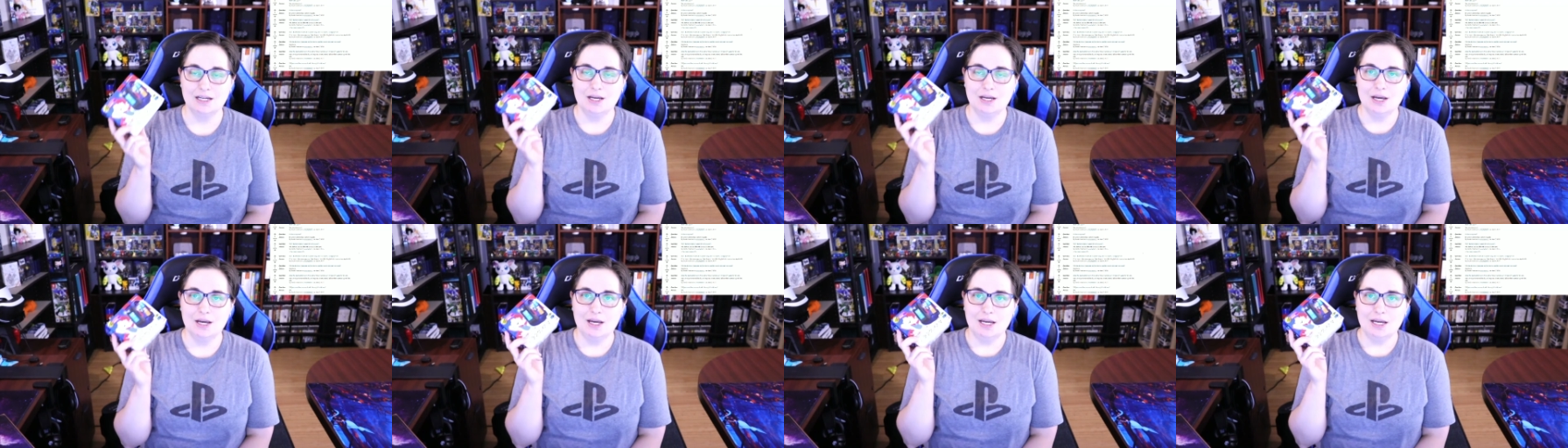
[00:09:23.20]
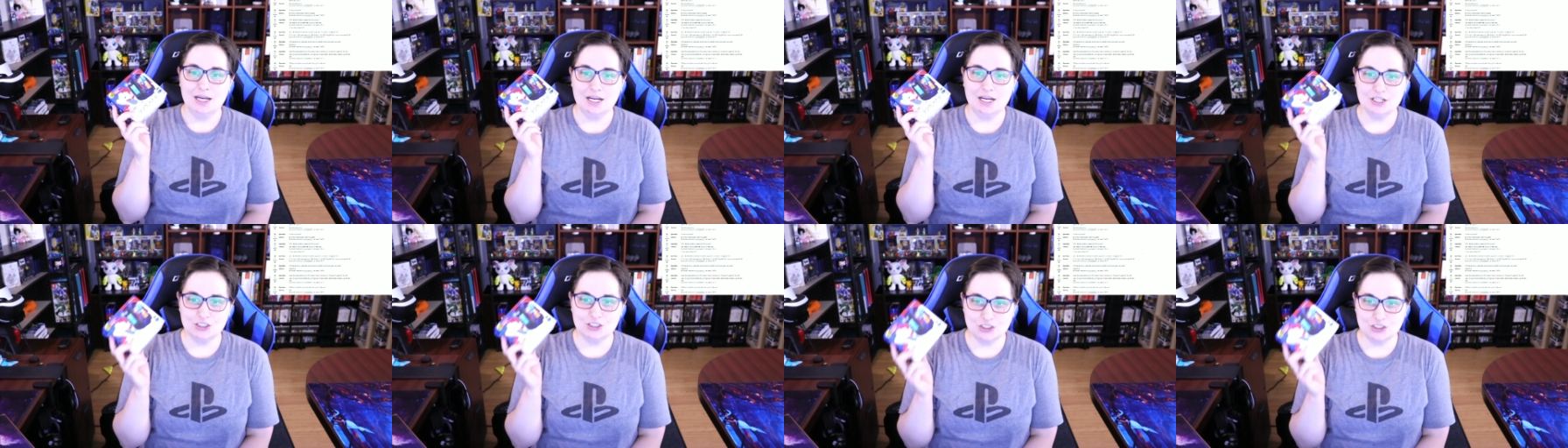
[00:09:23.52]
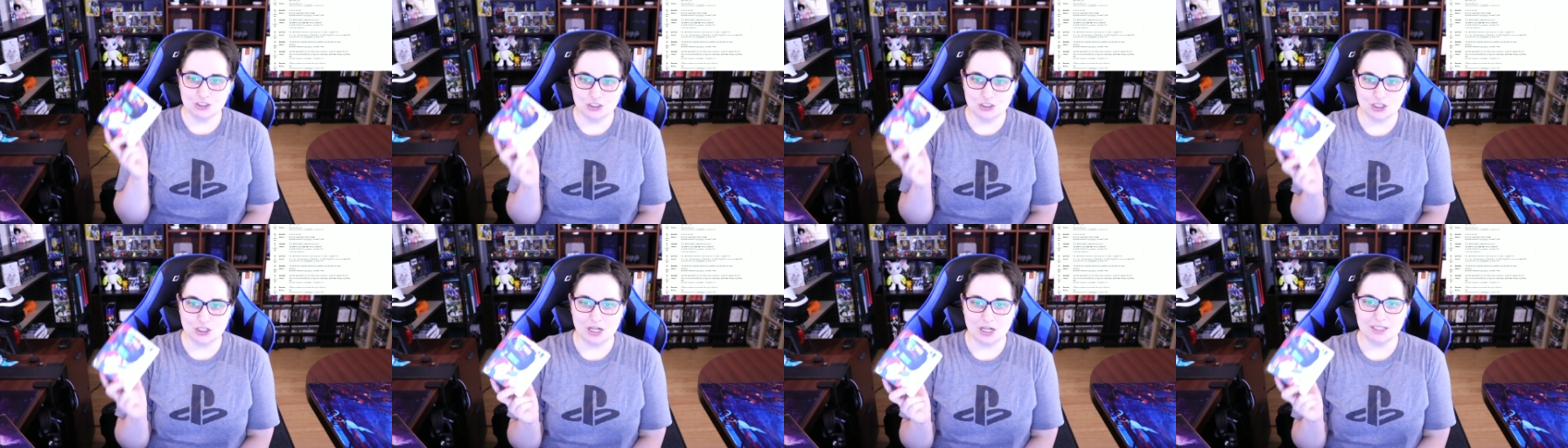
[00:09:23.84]
It's
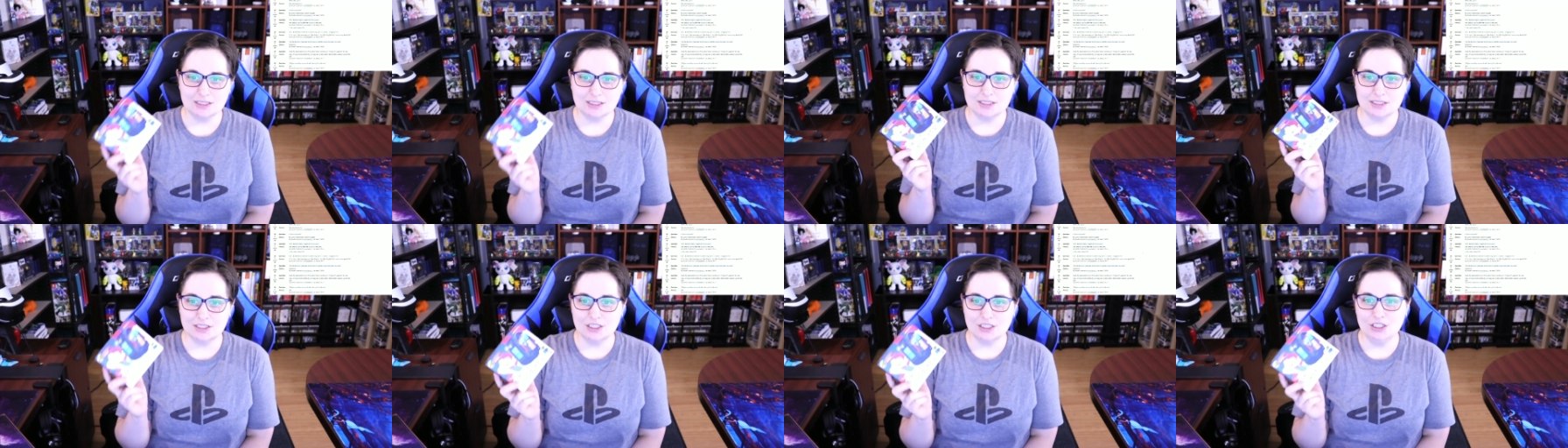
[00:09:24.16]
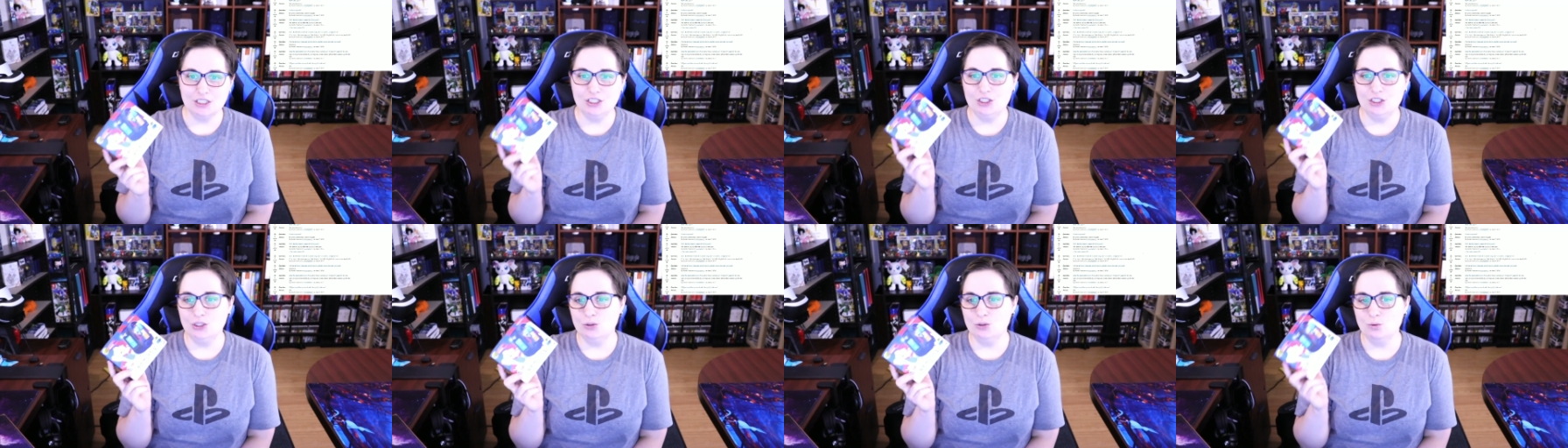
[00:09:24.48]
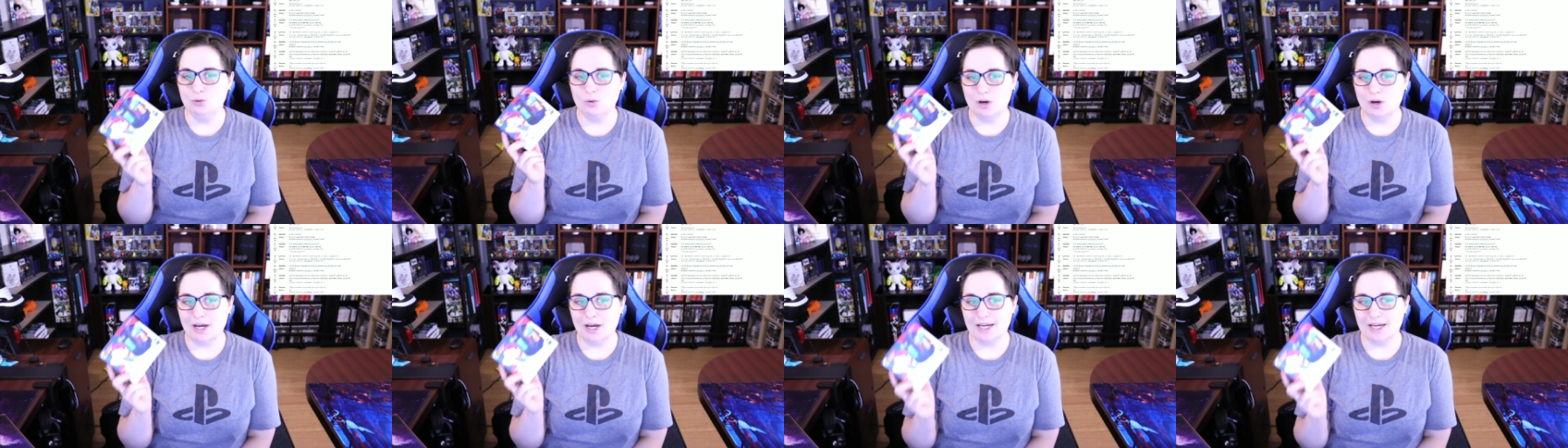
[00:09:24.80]
just the
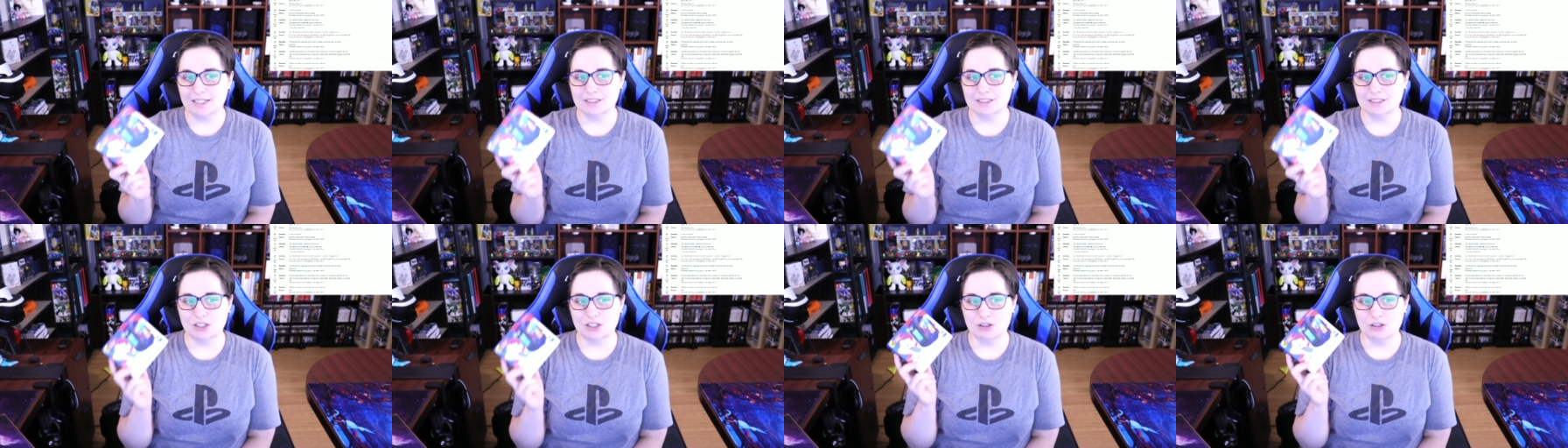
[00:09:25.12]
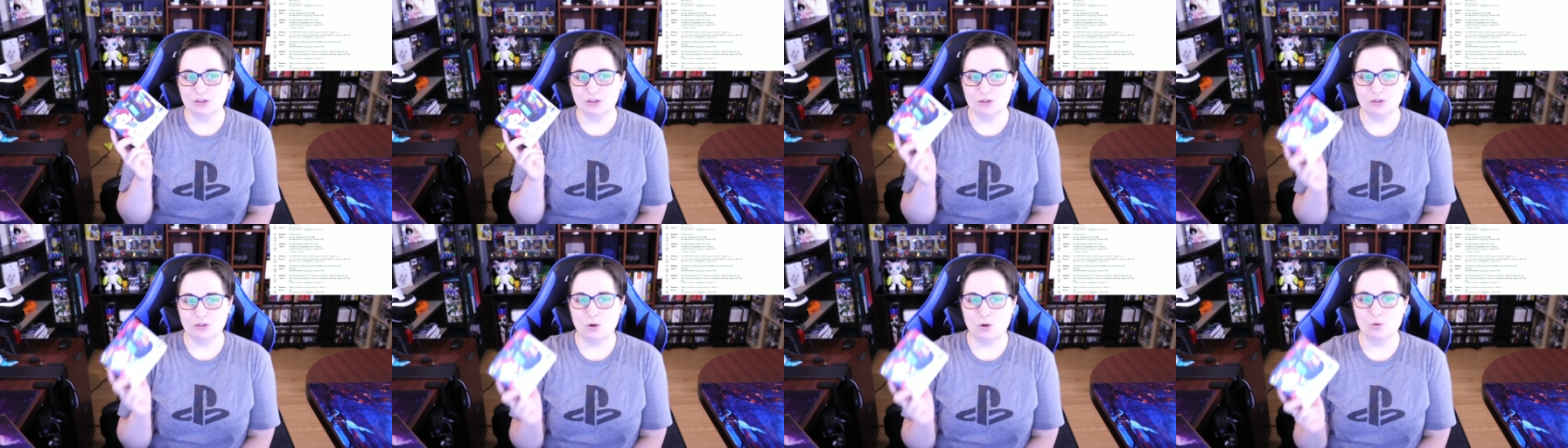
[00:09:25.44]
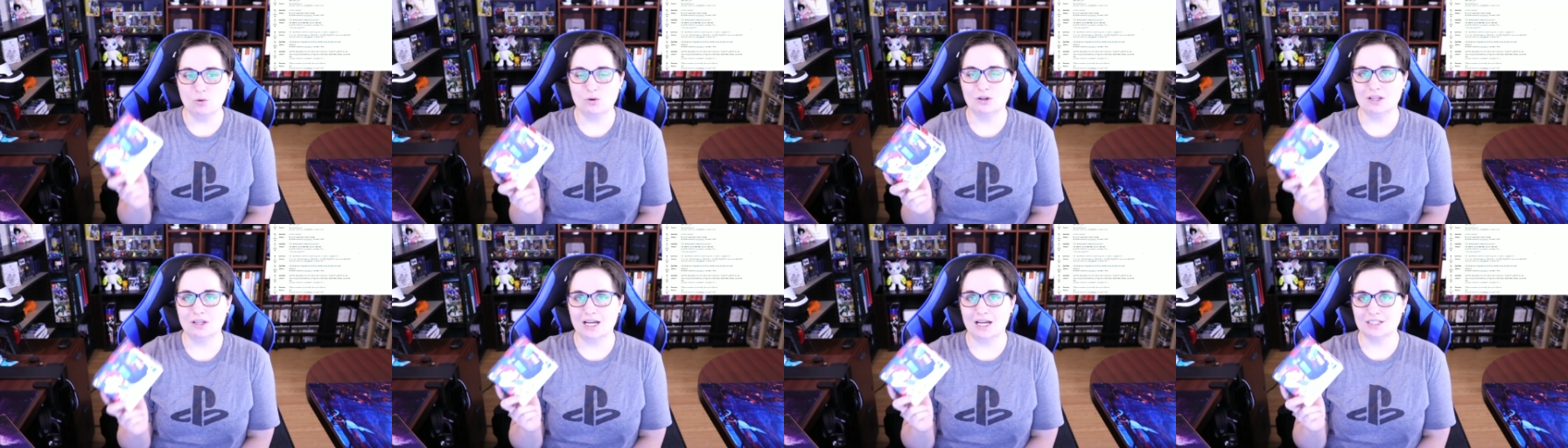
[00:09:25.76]
US
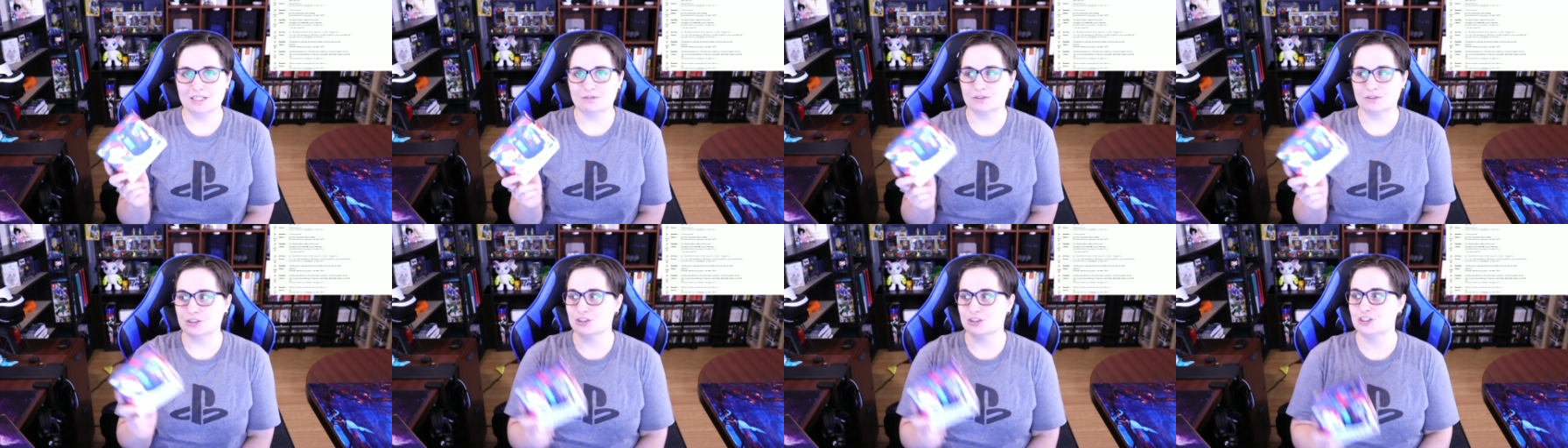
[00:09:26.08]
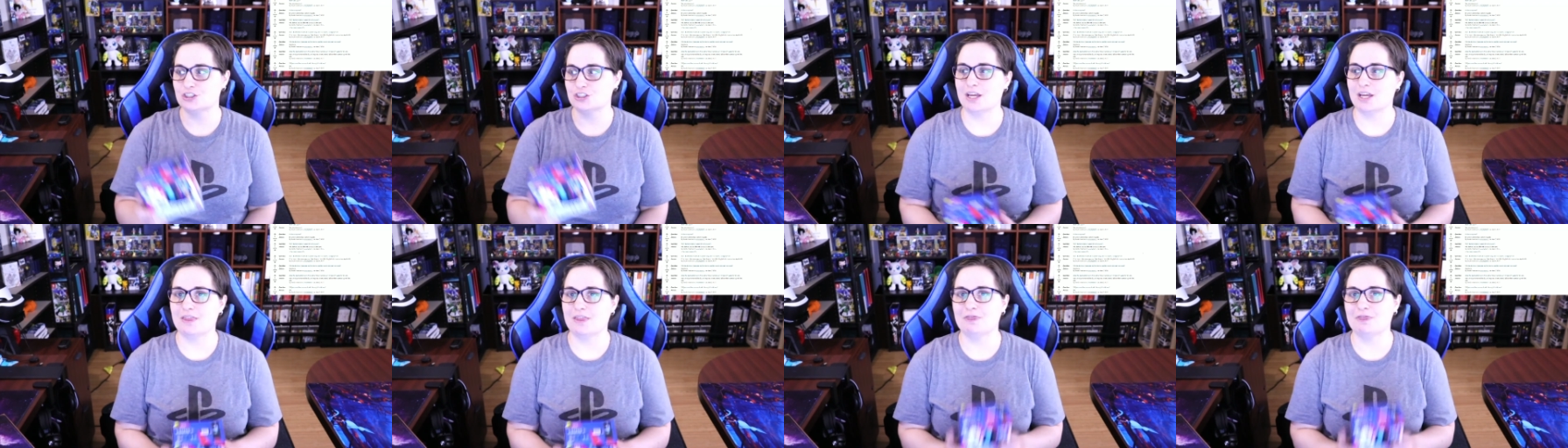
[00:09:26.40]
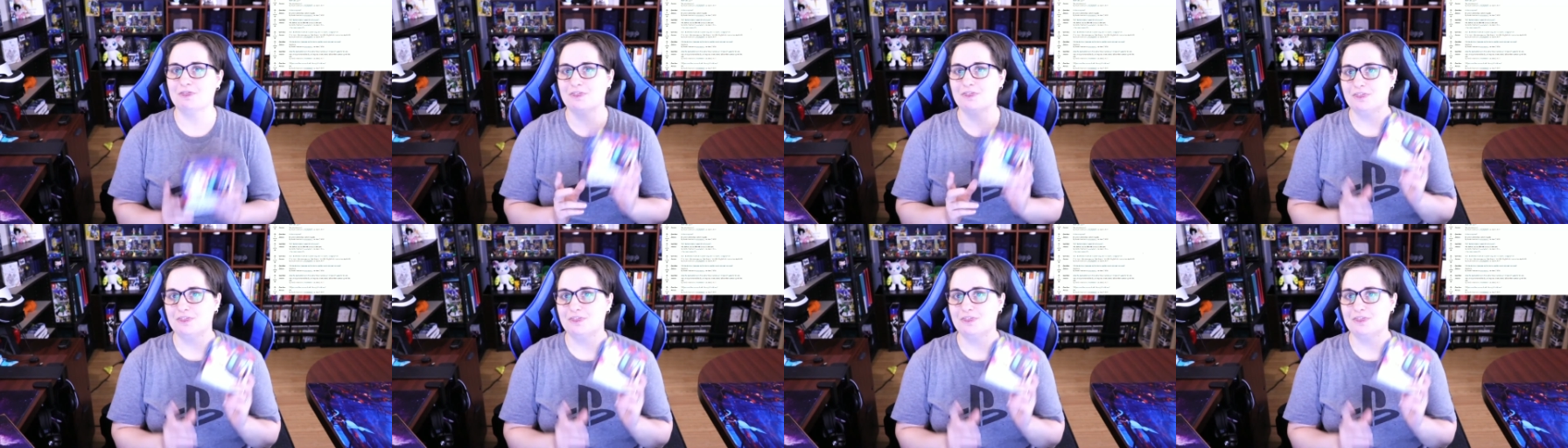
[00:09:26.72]
localized version.